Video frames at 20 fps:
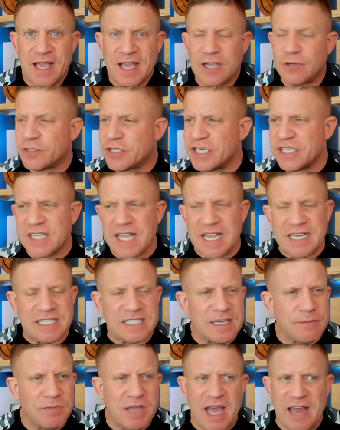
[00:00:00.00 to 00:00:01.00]
It was just like
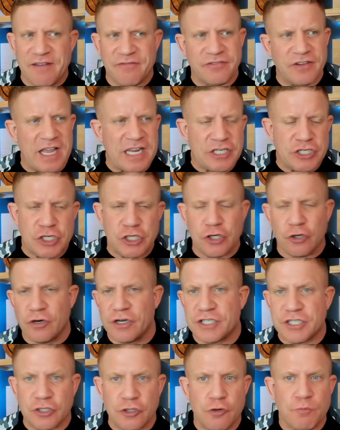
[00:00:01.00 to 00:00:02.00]
some kind of
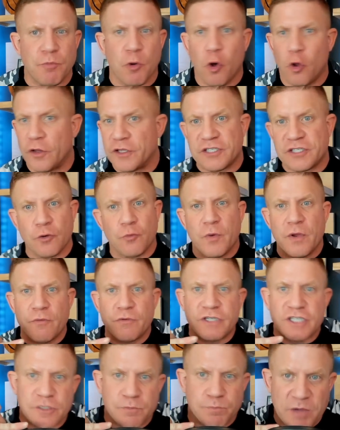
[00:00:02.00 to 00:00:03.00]
insurance loophole. And so we
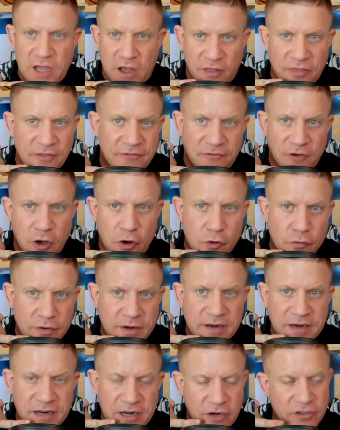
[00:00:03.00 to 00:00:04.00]
would just be on the
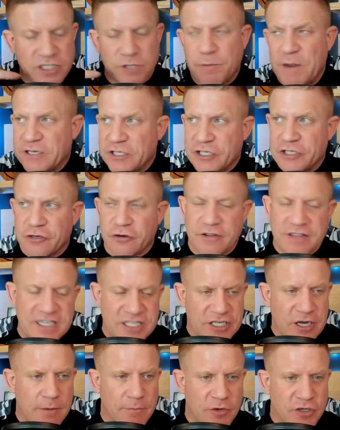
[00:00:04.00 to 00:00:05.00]
phone, you know, especially during the
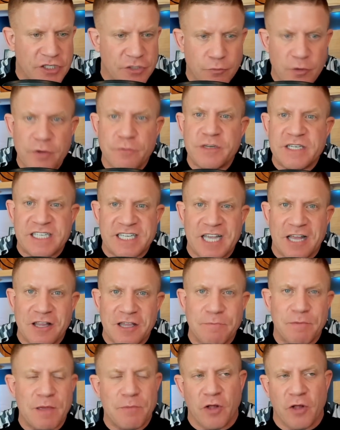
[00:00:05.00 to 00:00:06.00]
summers, and we would be
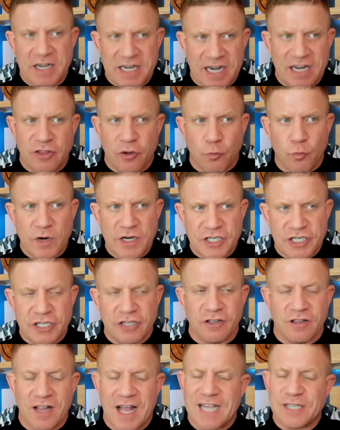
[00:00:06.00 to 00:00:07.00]
selling people on getting their
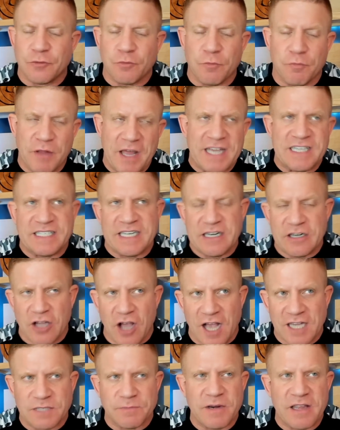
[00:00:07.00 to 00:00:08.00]
windshield glass replaced. Didn't
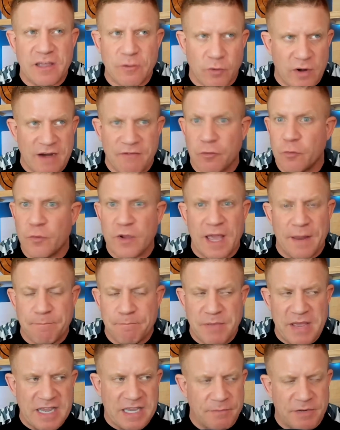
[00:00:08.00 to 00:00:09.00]
cost them anything, whatever. And we
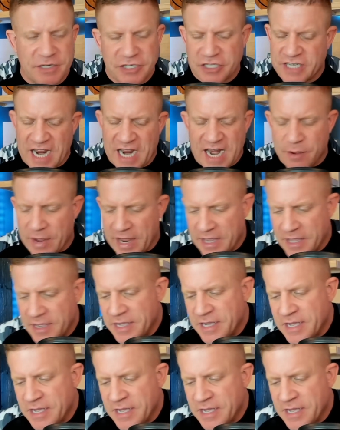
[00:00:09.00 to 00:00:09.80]
got big commissions anyway.